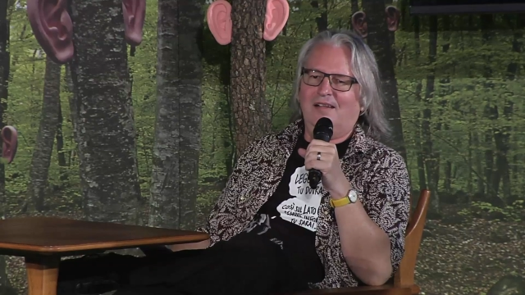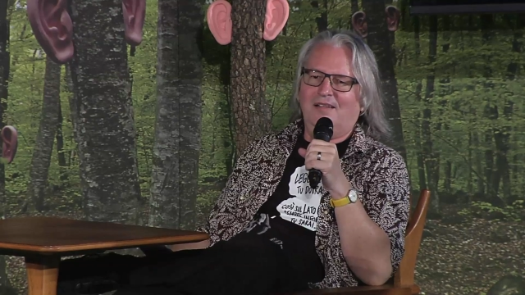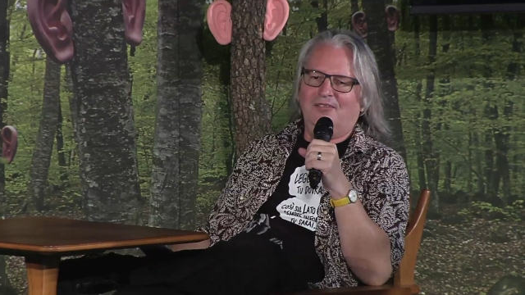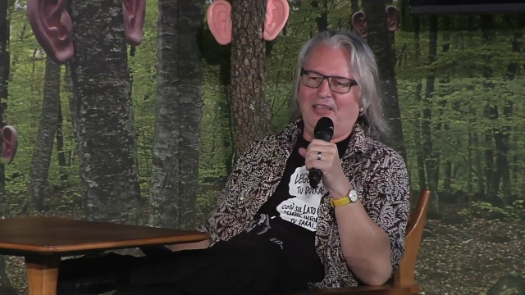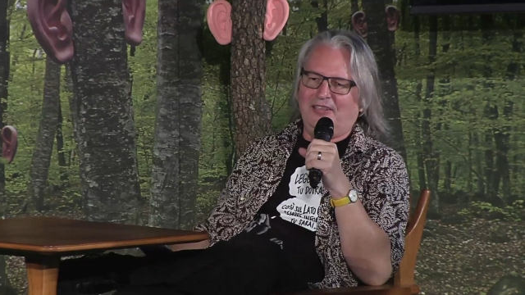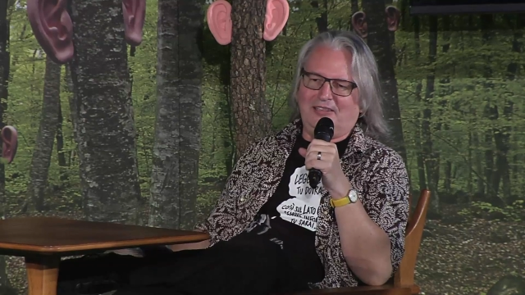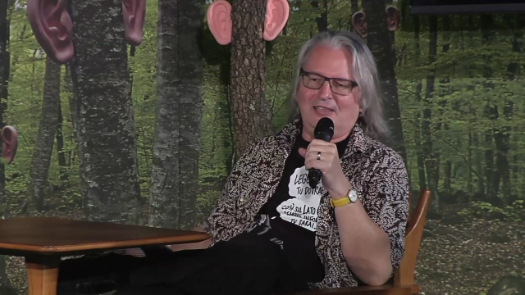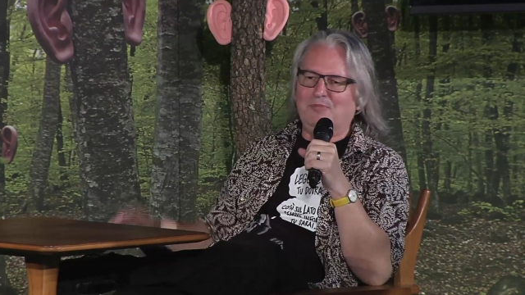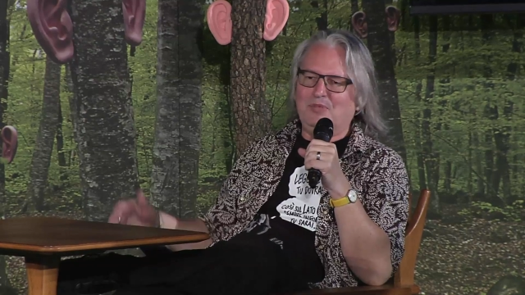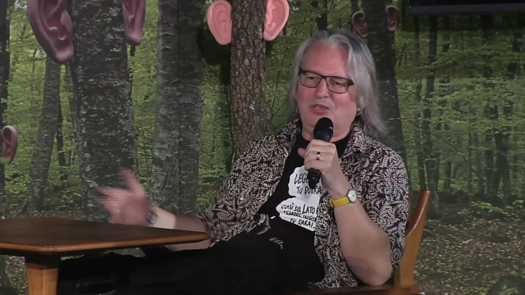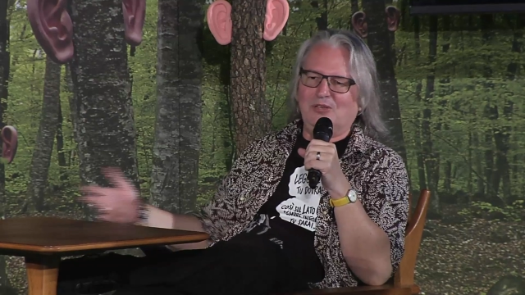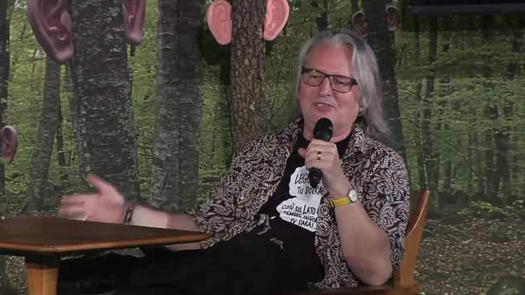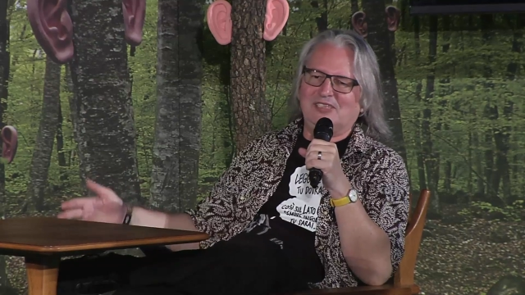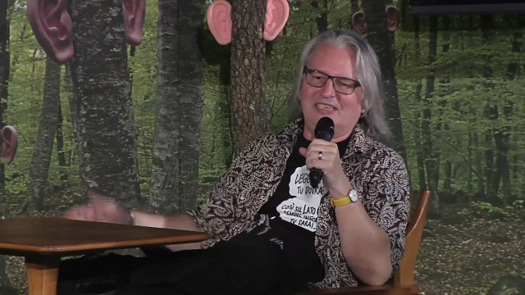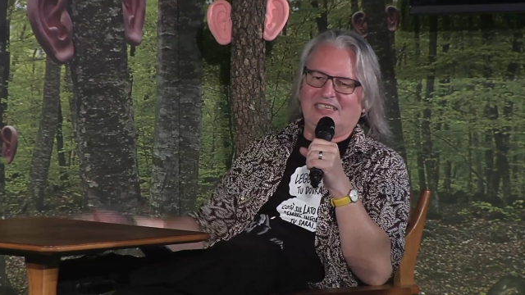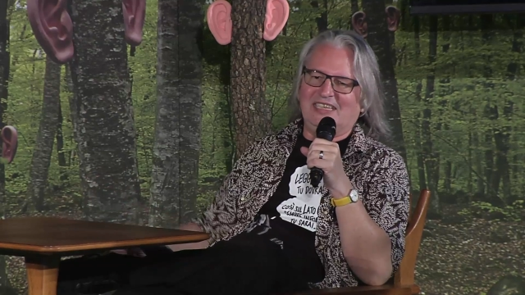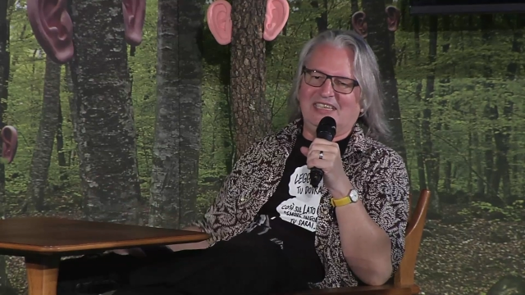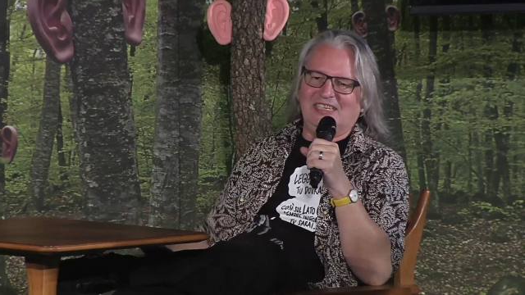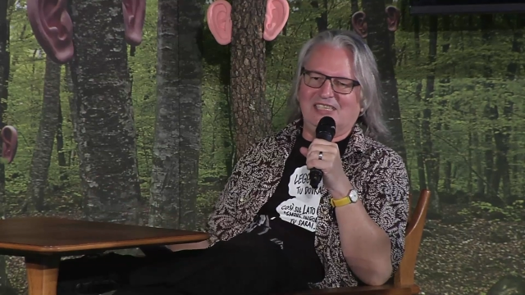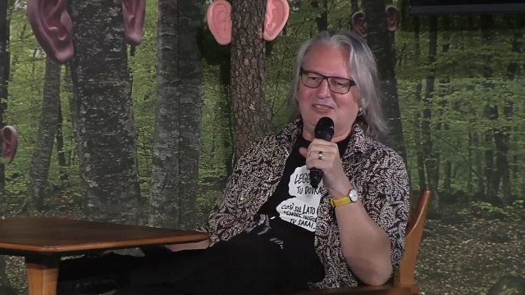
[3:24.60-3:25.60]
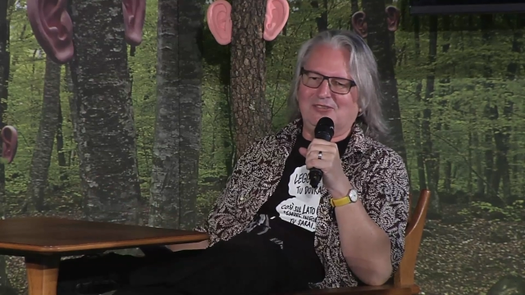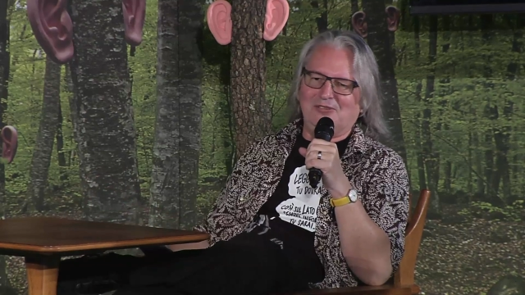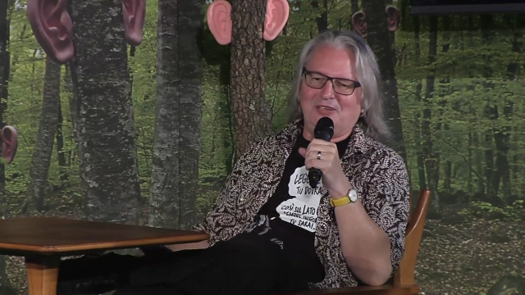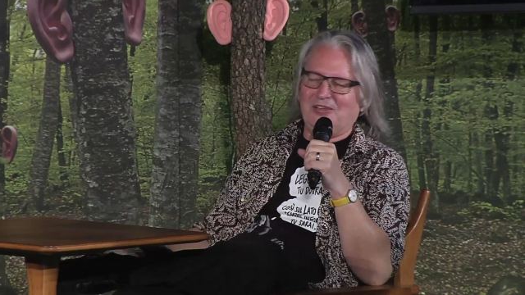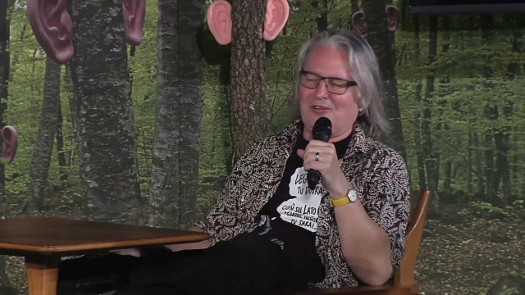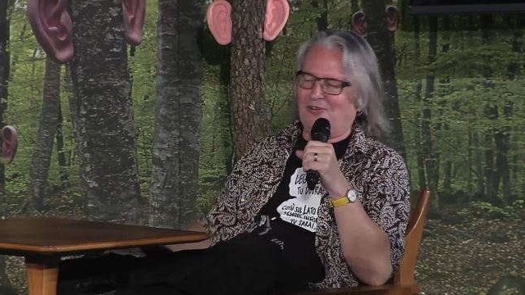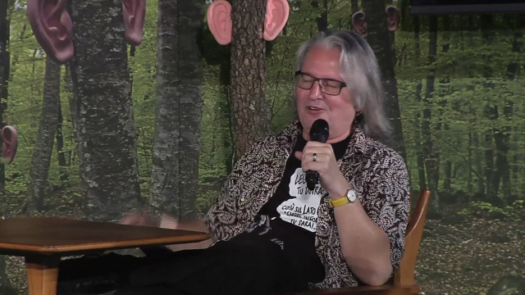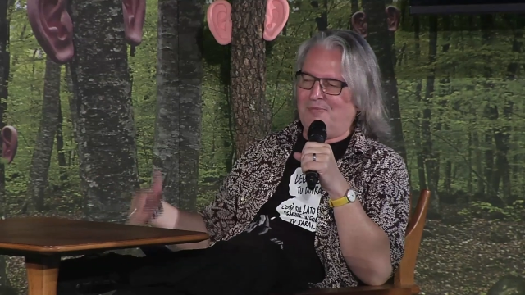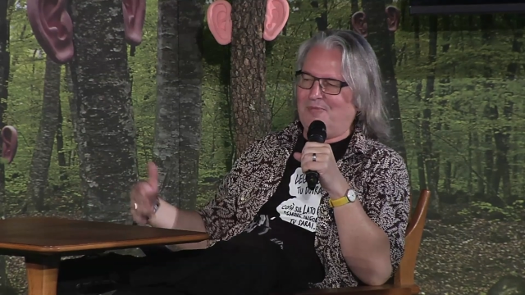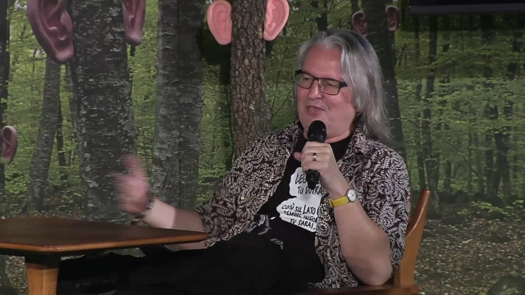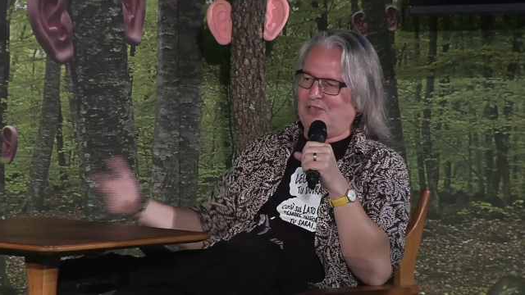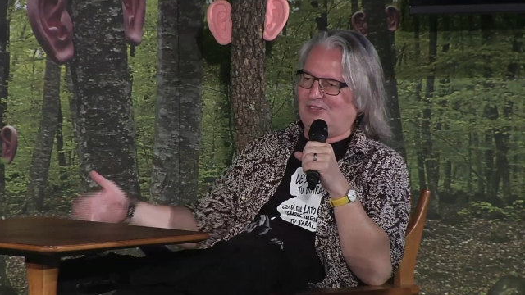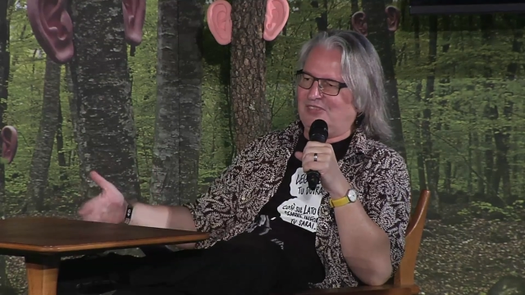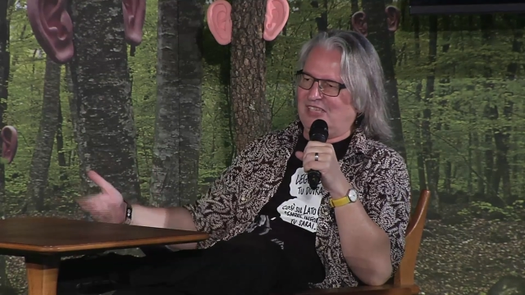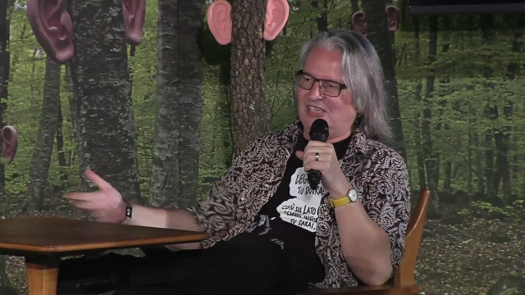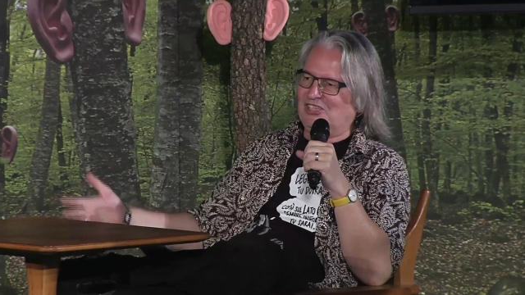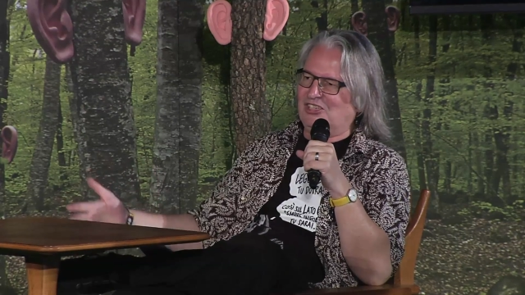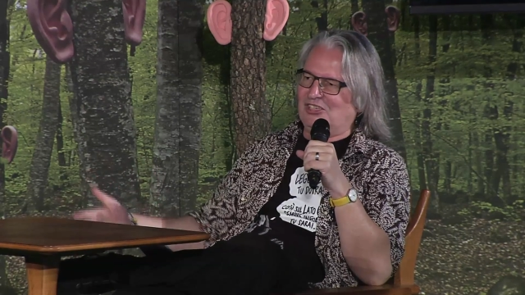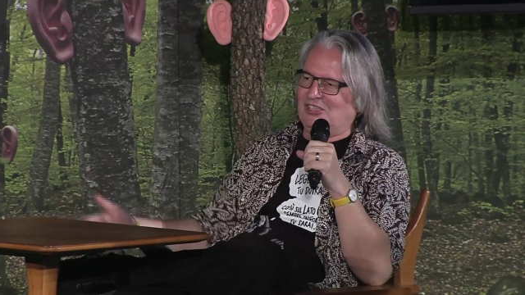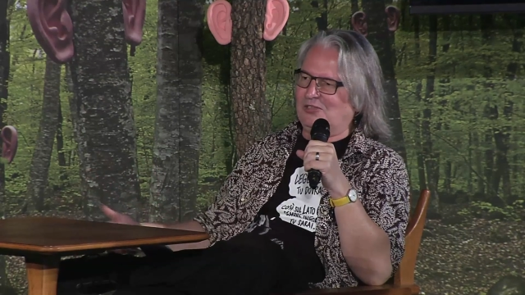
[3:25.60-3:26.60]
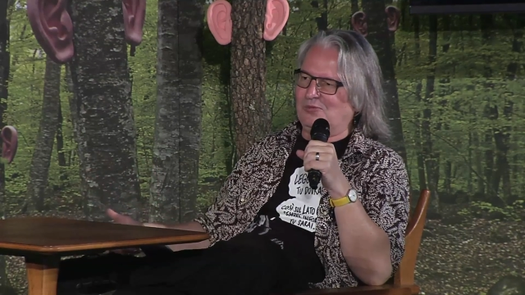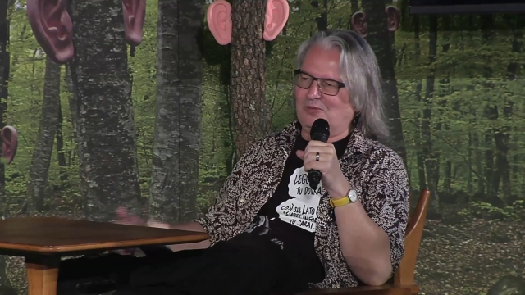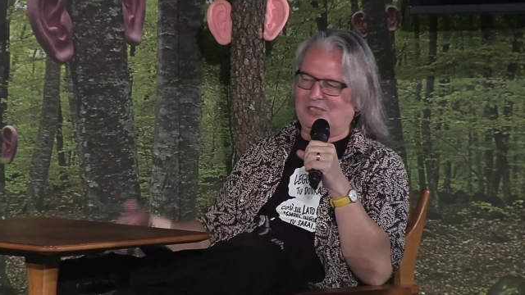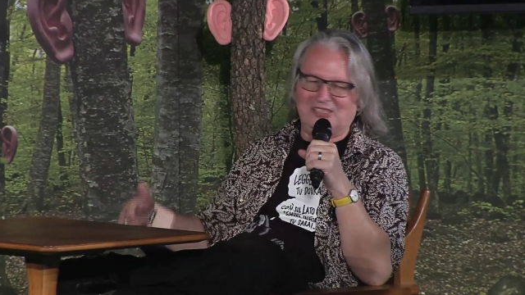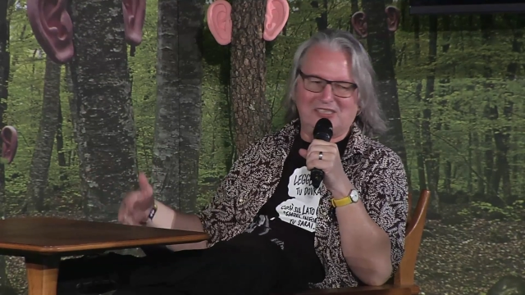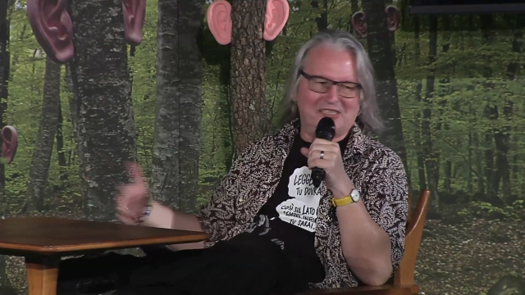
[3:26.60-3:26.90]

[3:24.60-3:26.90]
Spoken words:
that the music industry or musicians would